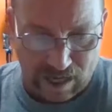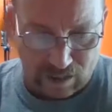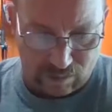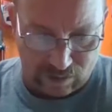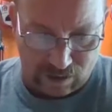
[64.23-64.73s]

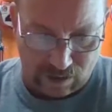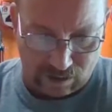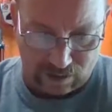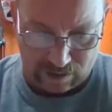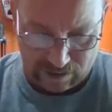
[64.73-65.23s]
race
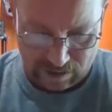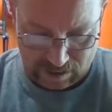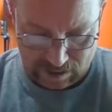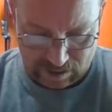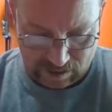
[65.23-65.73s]
results.
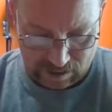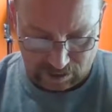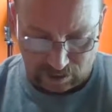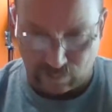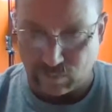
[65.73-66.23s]

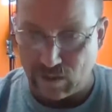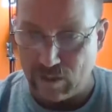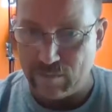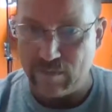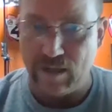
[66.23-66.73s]
This is
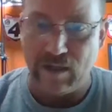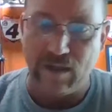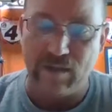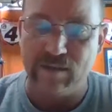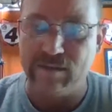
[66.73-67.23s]
from
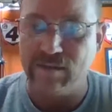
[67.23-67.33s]
uh,